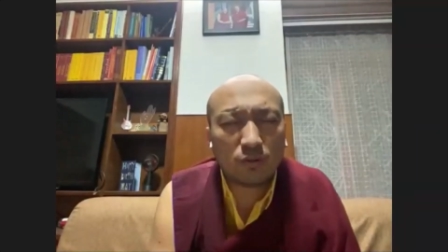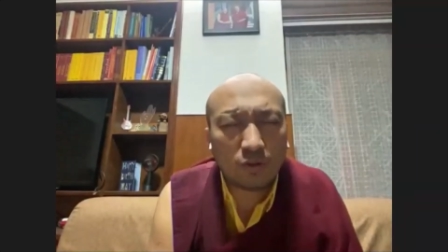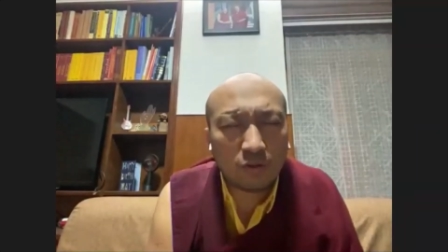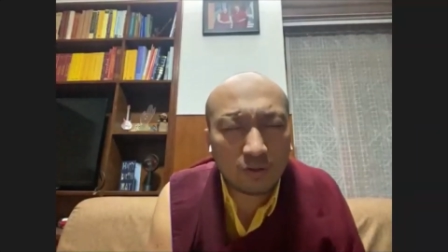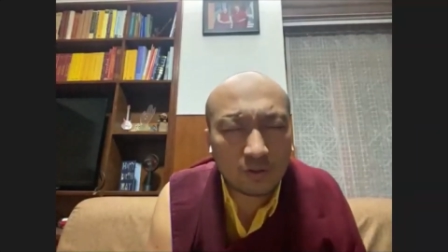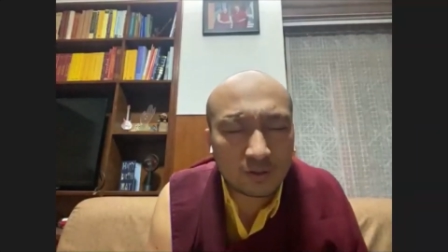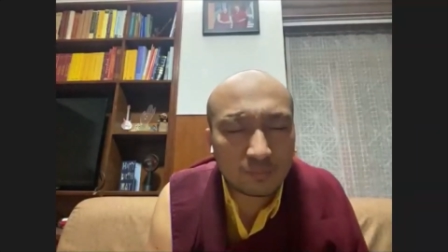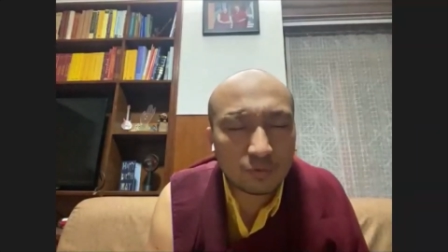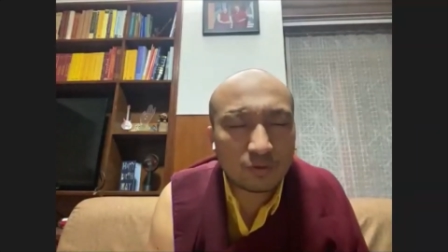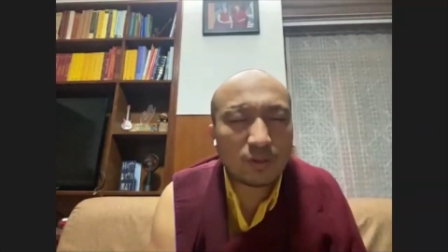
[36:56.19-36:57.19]
all the
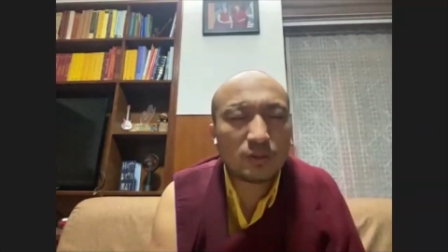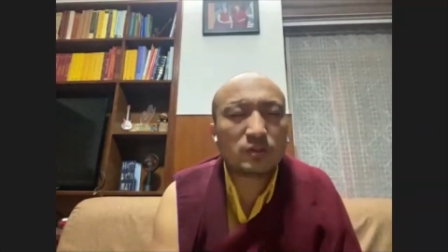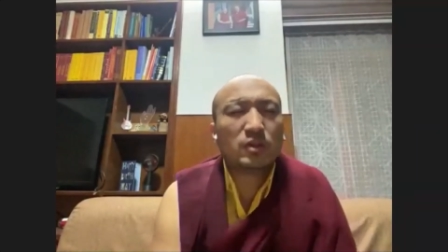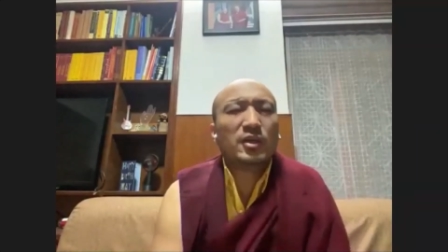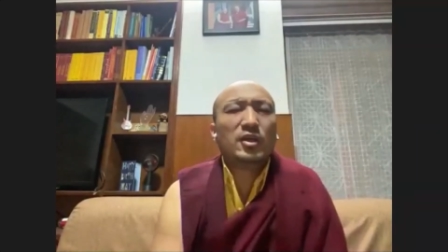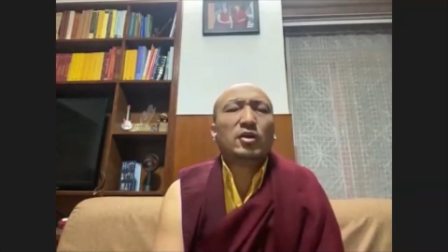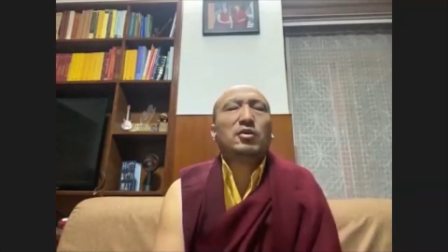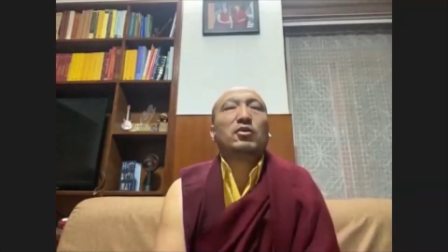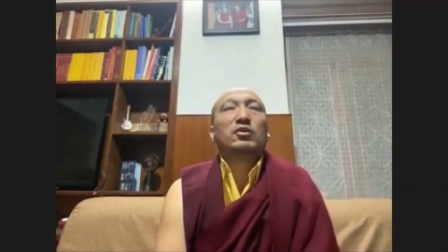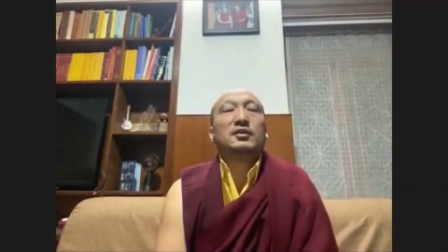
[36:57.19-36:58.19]
Buddhas
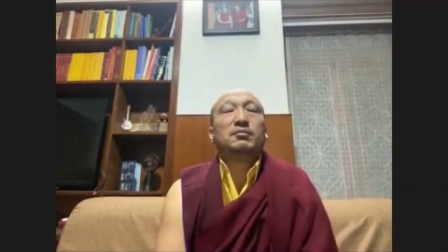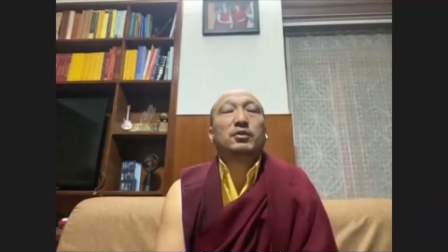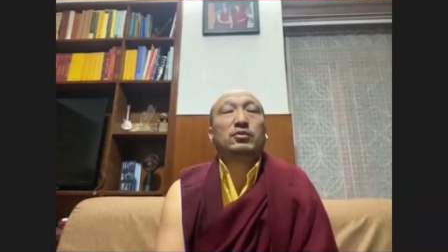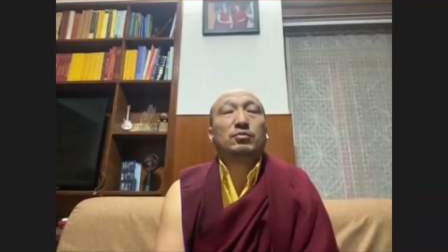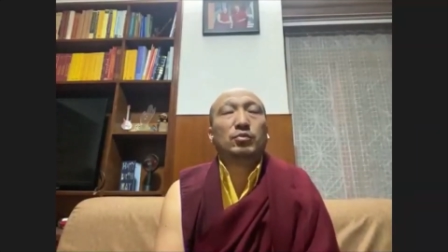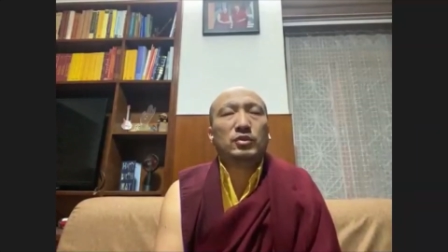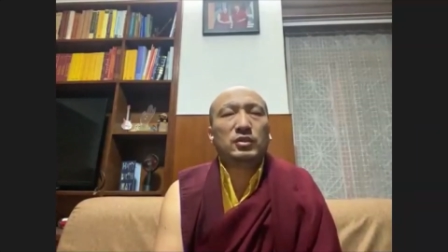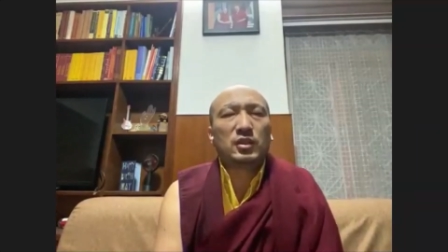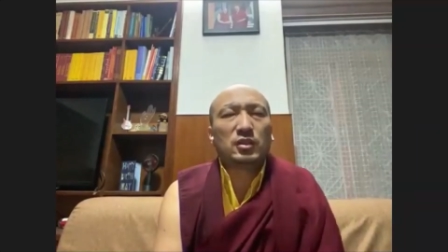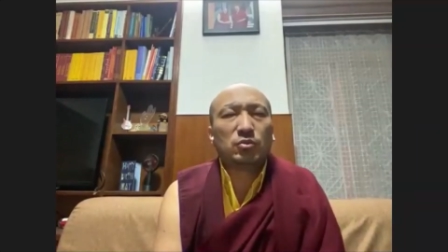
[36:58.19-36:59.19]
all the
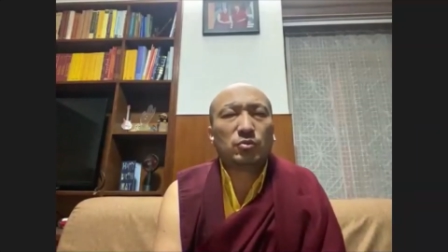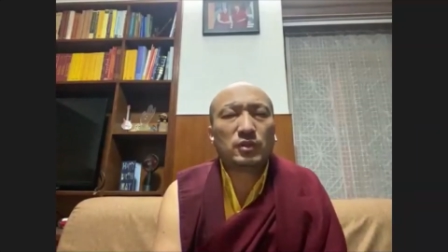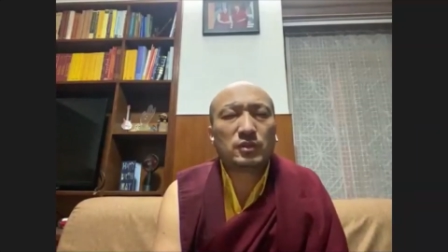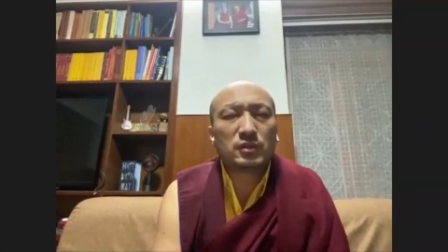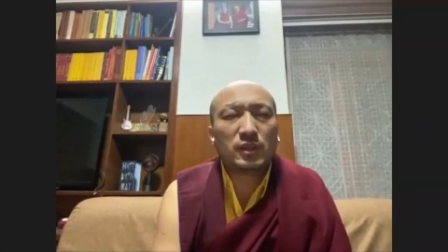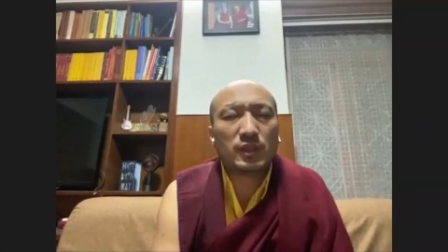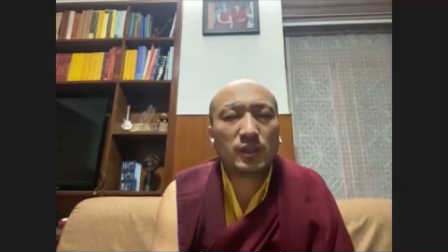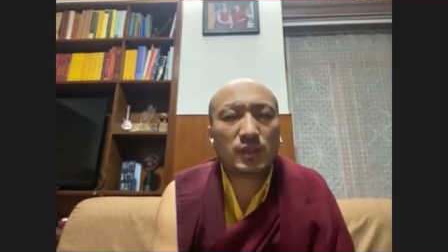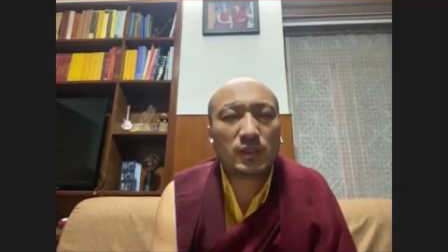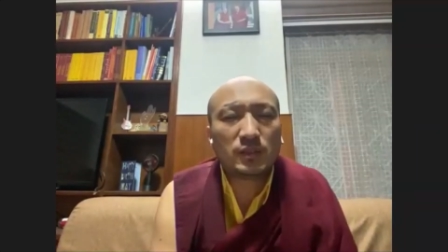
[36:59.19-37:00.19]
bodhisattvas
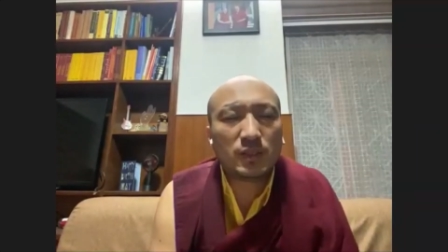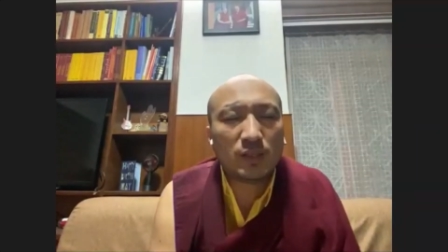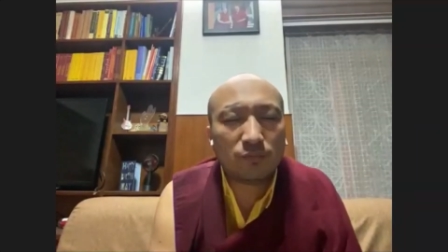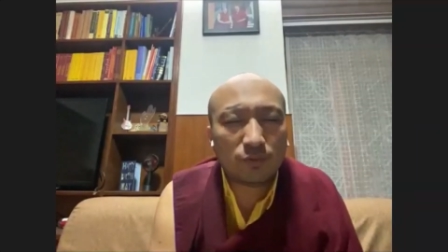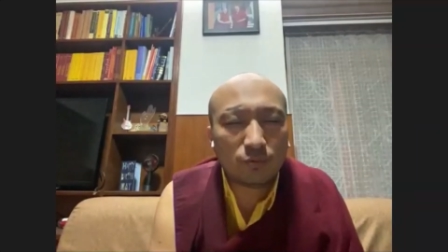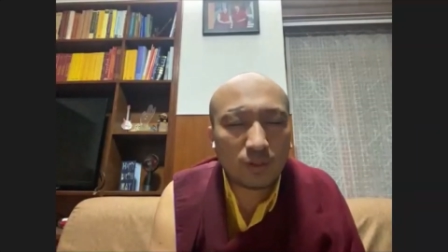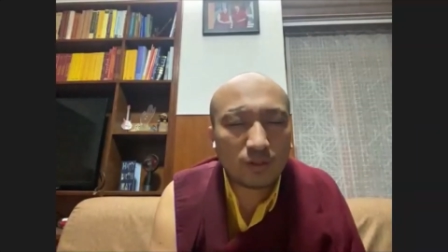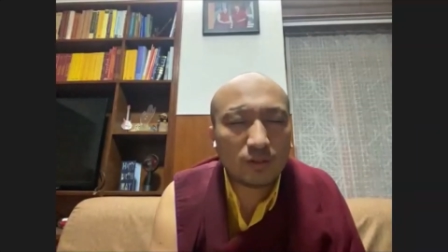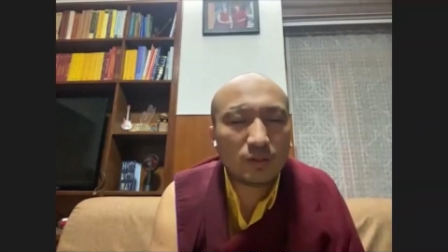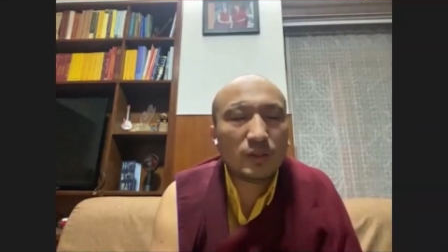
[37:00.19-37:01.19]
uh, and
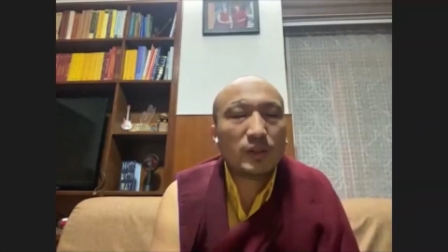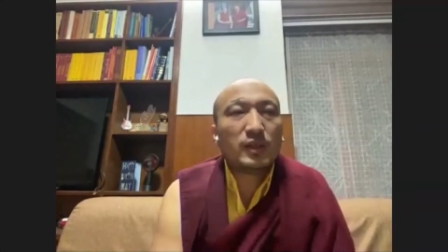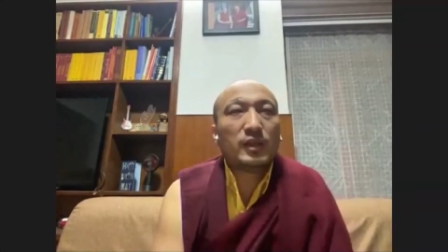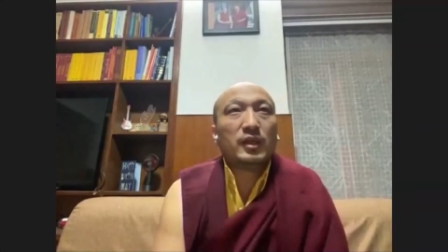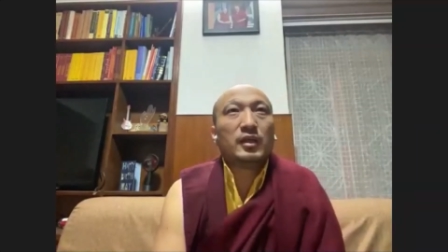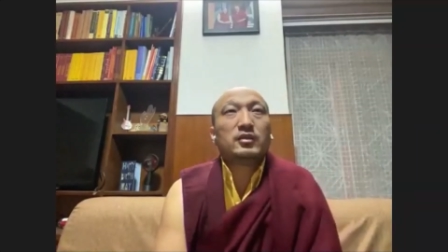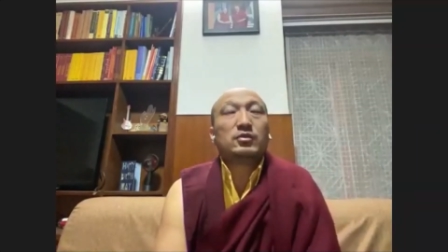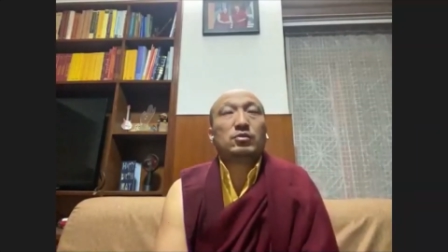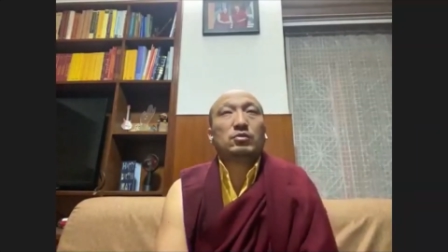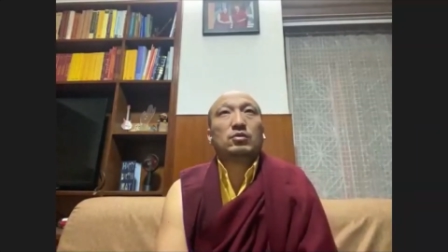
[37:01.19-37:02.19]
everyone and
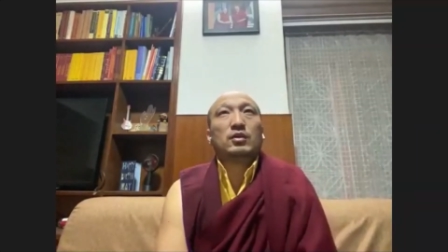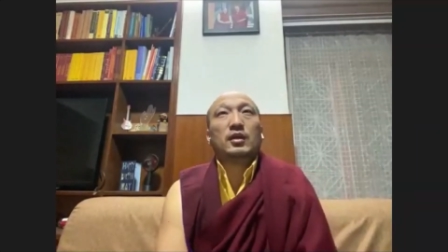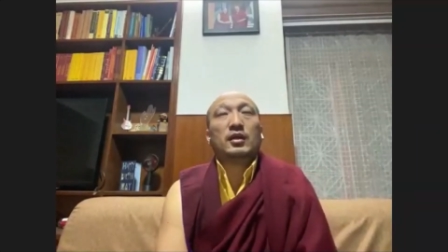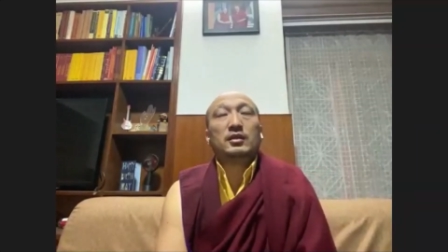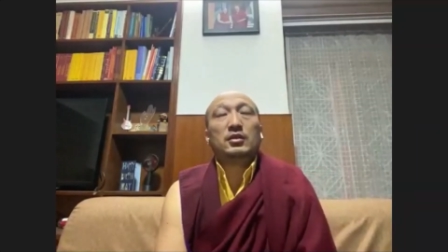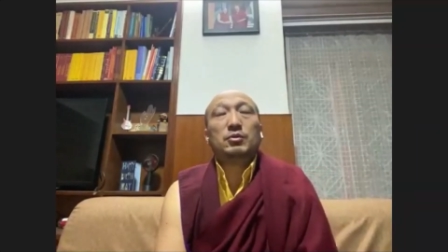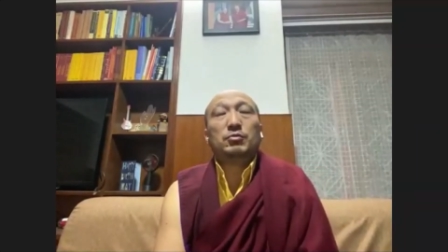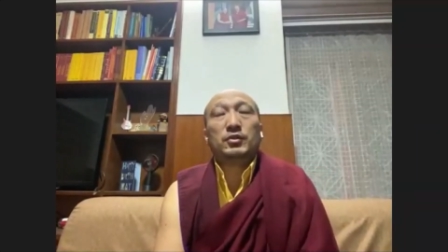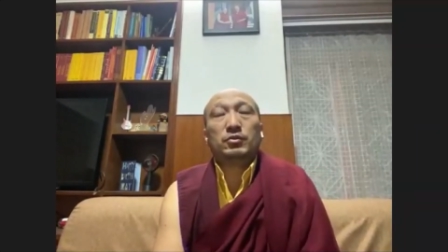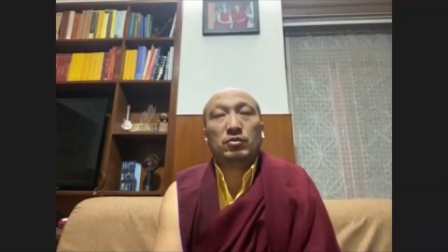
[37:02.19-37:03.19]
you and even
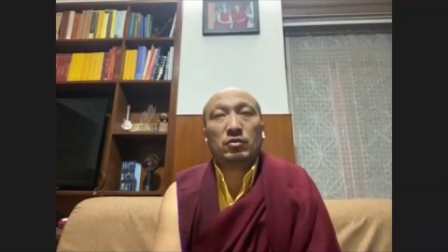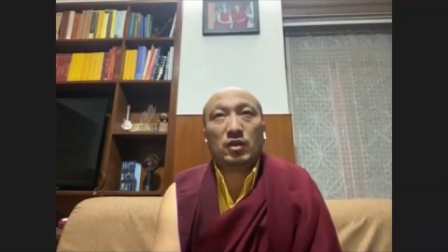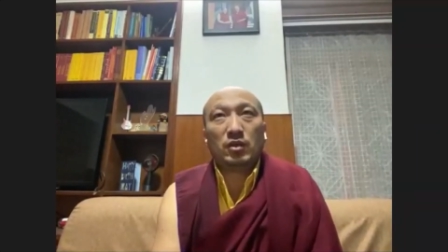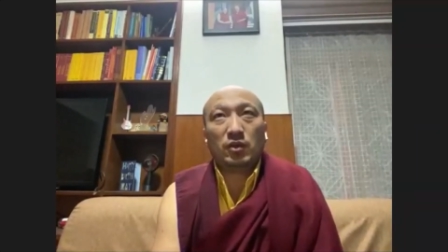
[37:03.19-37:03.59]
when you are